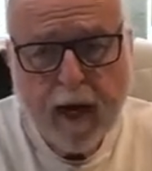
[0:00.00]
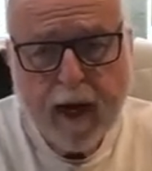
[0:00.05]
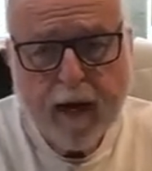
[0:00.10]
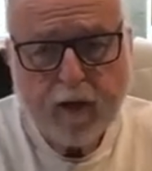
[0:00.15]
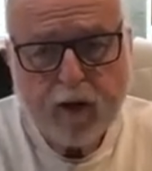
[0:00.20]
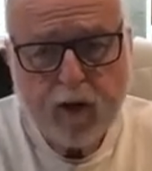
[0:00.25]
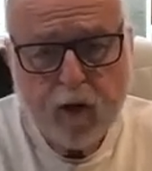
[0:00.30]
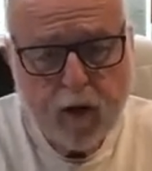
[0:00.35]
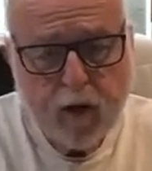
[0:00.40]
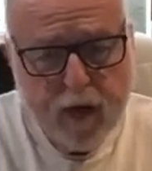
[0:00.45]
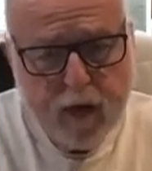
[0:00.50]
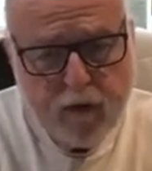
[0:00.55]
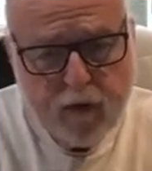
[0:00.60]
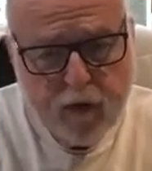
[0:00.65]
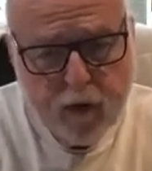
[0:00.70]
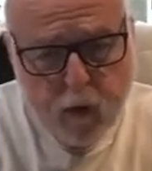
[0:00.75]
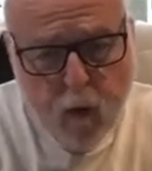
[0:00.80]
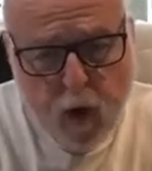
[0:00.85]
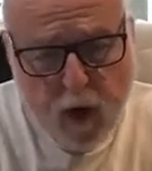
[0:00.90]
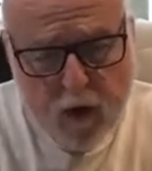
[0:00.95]
So if you
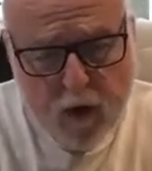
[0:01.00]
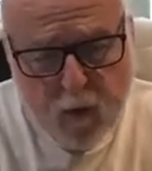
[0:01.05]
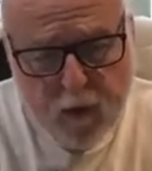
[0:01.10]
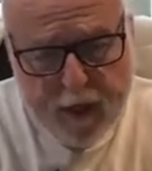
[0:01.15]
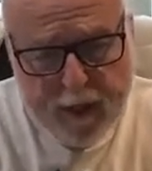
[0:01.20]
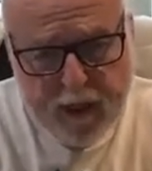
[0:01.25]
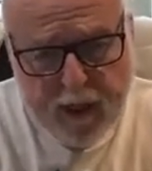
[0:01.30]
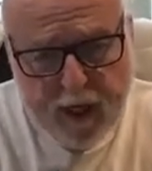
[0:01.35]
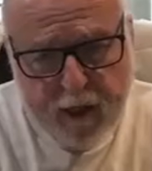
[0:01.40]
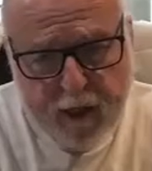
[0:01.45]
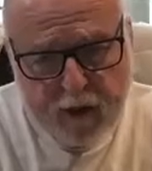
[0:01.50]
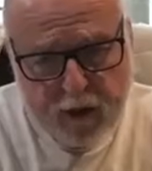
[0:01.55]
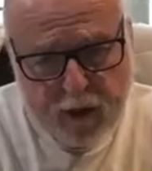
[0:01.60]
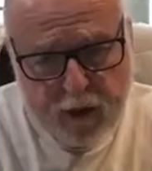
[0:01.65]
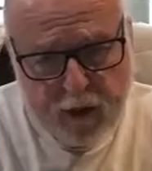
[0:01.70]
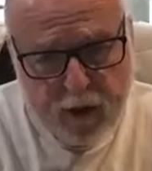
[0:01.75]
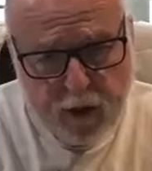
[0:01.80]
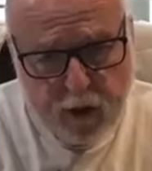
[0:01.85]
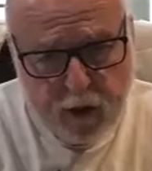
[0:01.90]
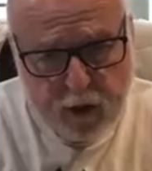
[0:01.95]
want to reach out to
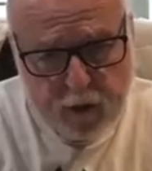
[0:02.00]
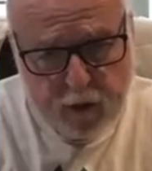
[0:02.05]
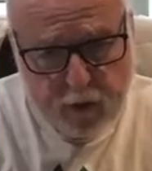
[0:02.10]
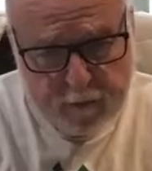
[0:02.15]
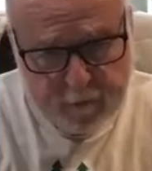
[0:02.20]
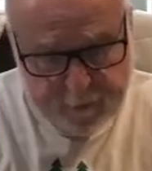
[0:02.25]
your